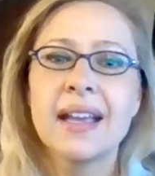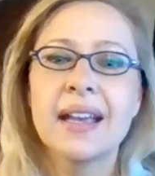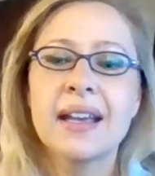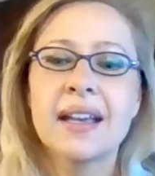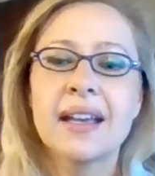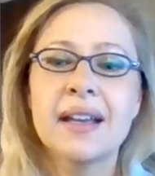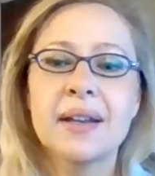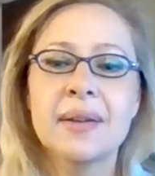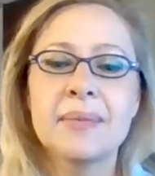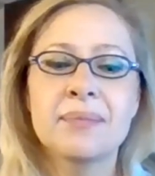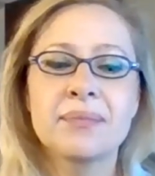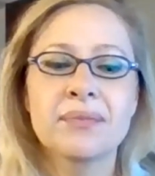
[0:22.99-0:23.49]

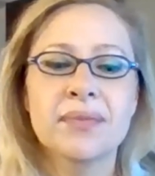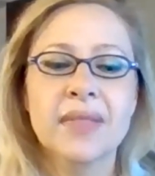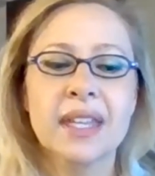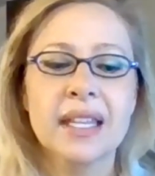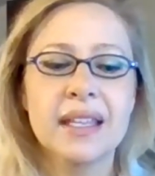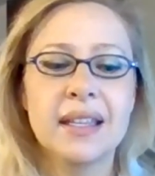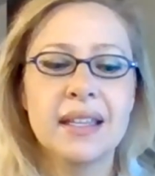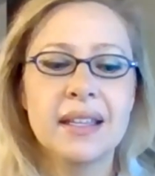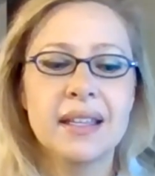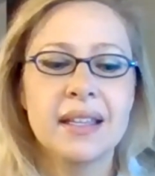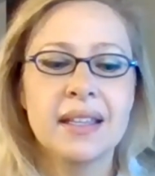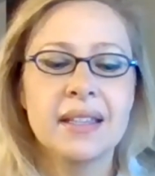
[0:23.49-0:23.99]
Um,
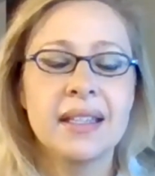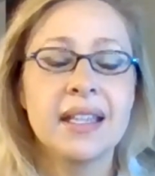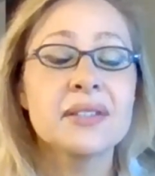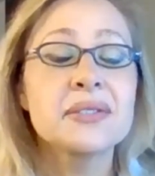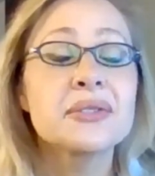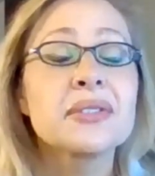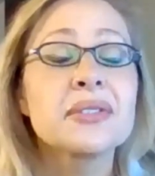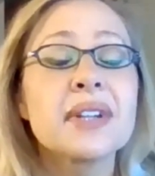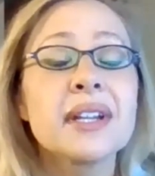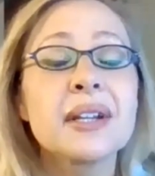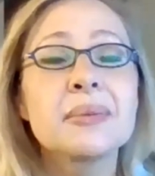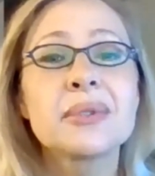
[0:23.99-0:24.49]

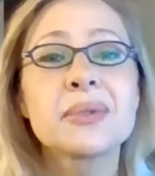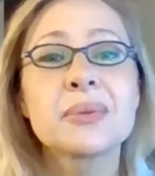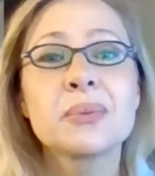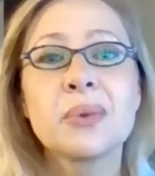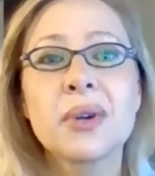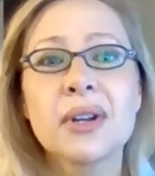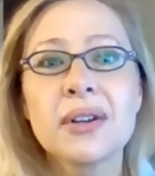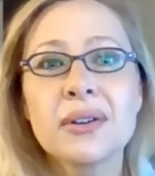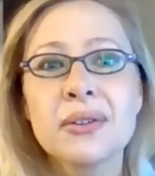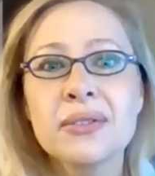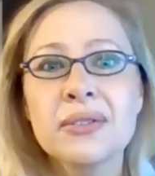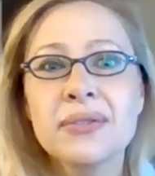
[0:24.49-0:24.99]
yesterday was
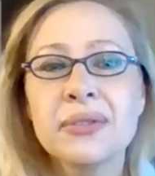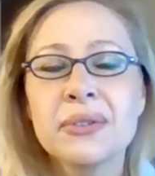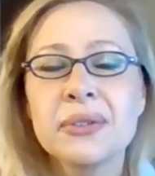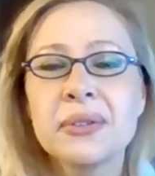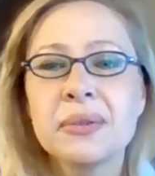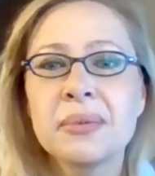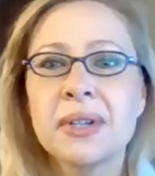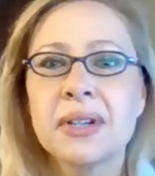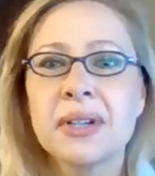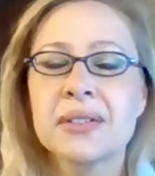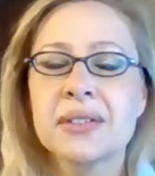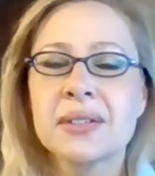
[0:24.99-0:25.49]

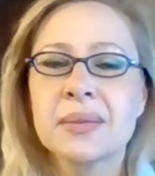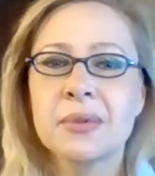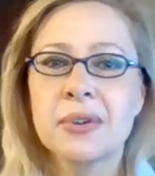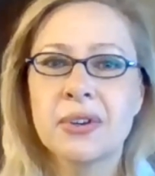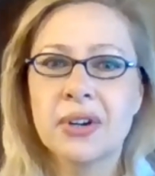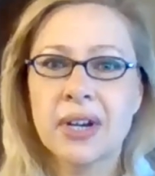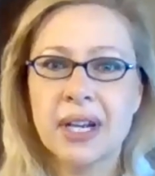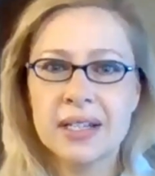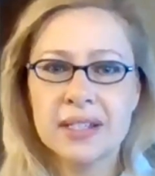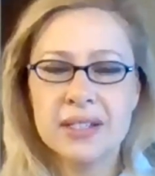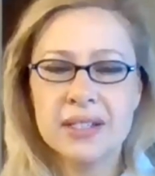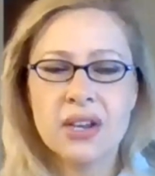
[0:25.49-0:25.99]
wonderful. We heard some
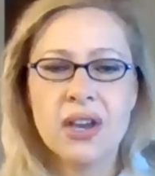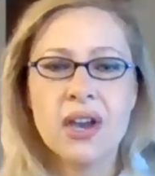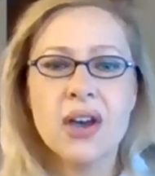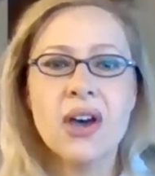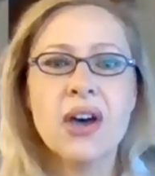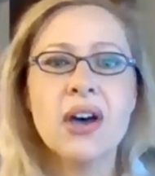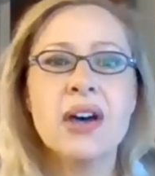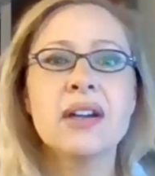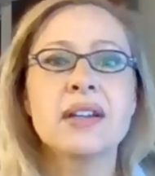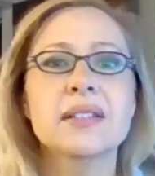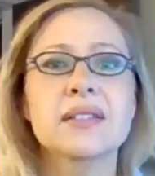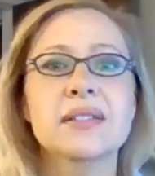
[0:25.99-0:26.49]
great
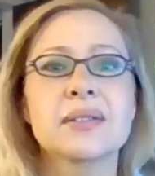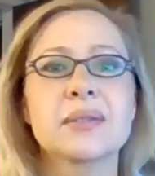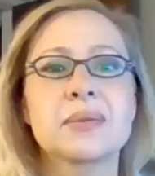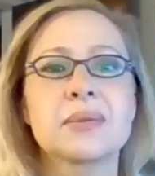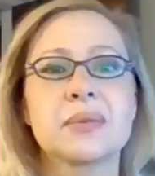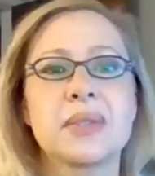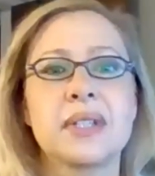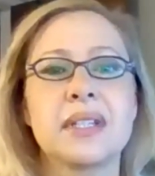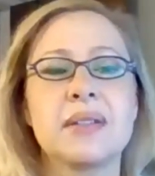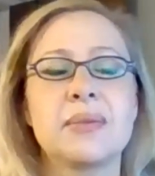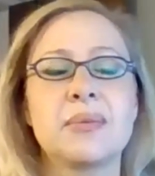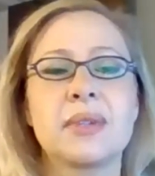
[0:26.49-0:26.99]
talks.
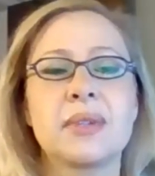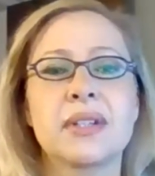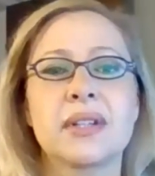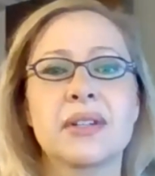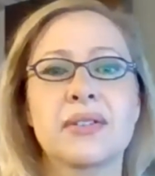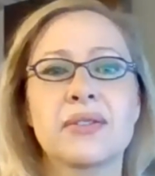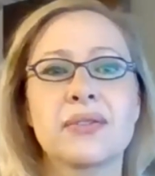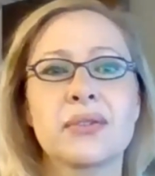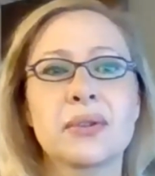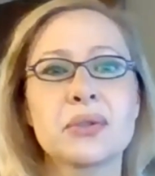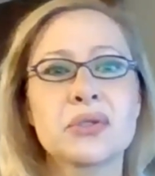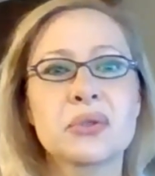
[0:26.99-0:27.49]
We went on
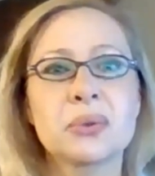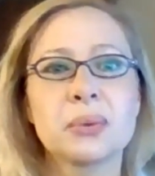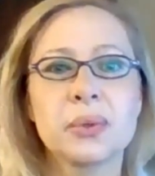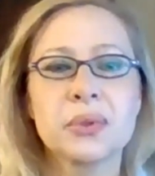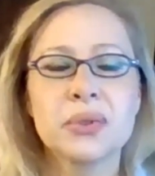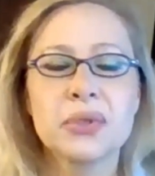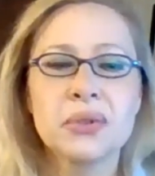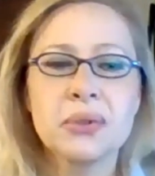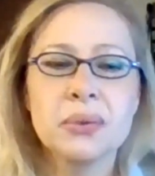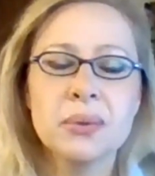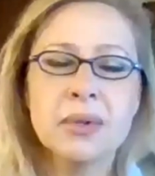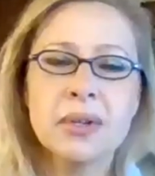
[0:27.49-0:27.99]
a virtual
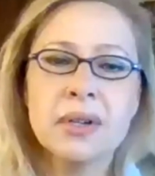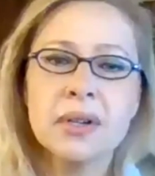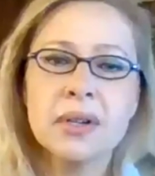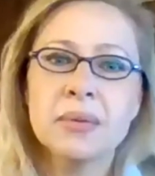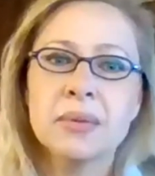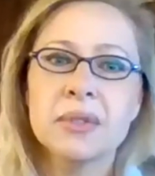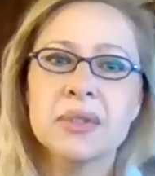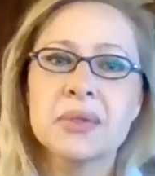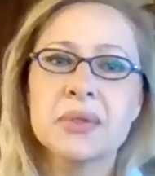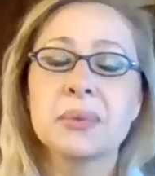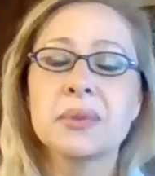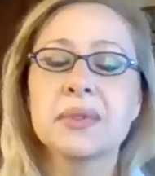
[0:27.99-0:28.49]
tour,
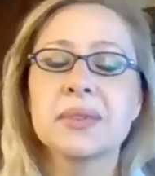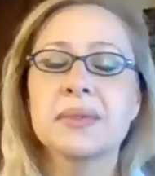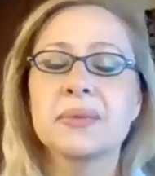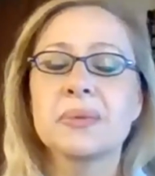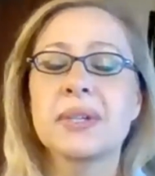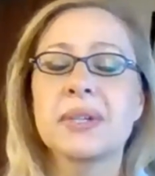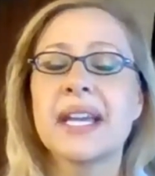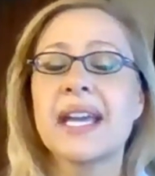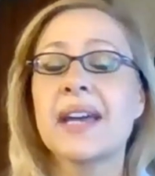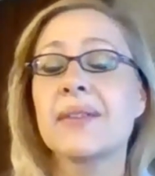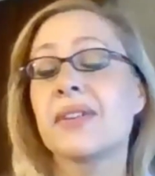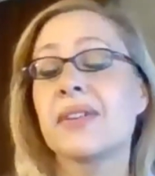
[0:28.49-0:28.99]
which we'll,
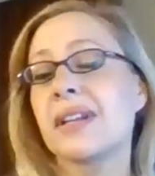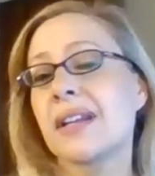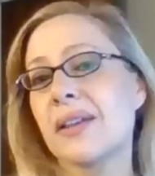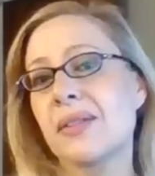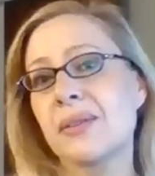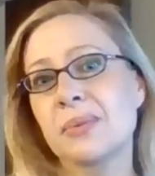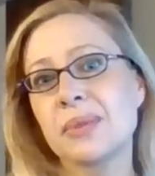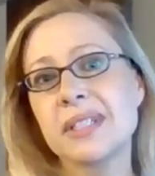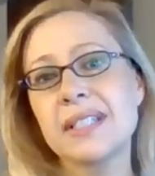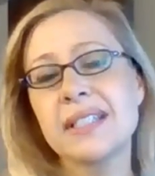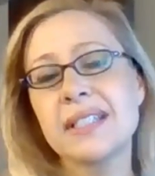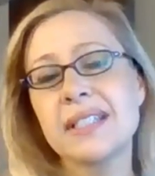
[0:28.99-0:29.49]
we'll have
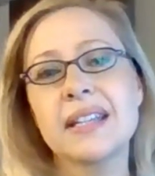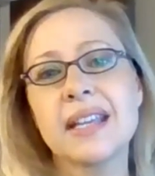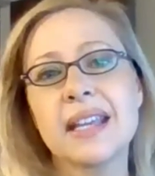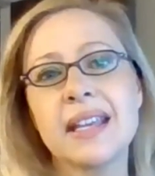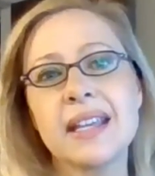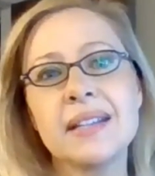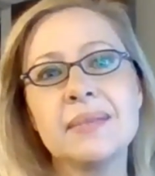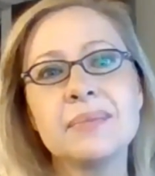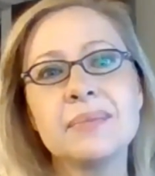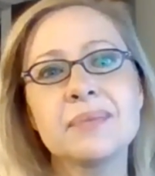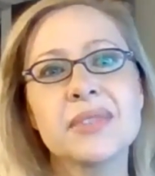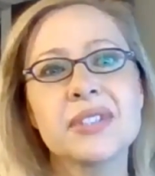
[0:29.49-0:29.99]
another one
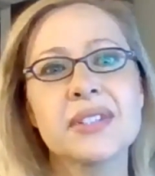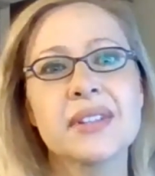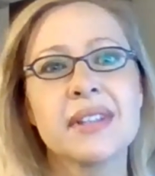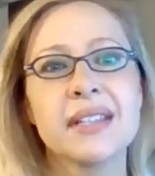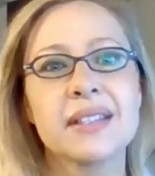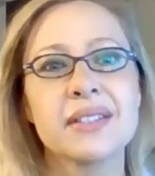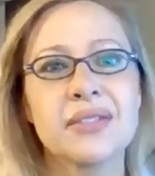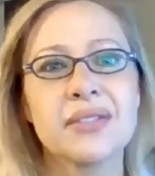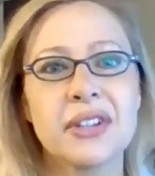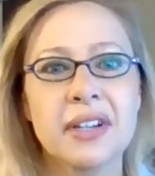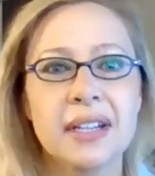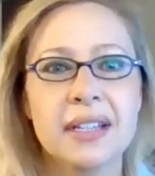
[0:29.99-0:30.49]
today. So
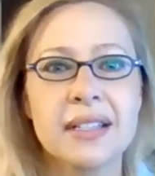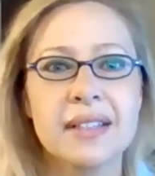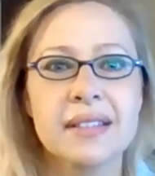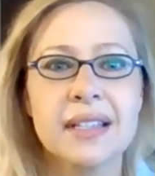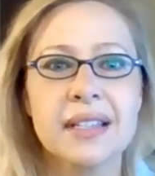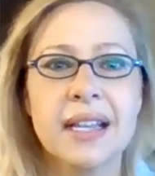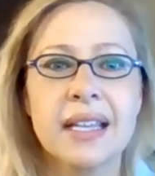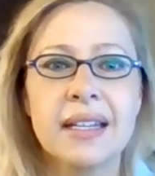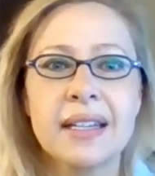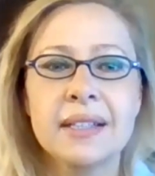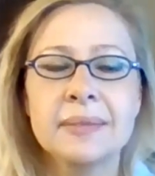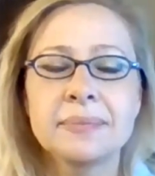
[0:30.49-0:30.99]
that's very
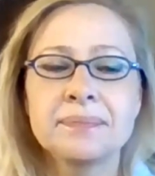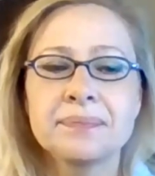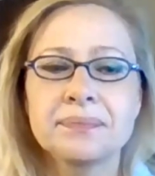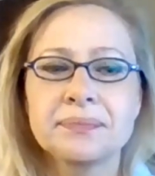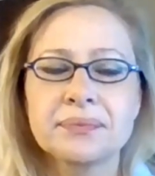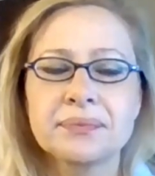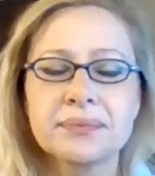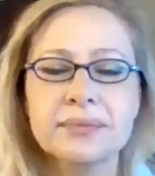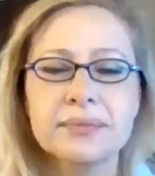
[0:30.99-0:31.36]
exciting.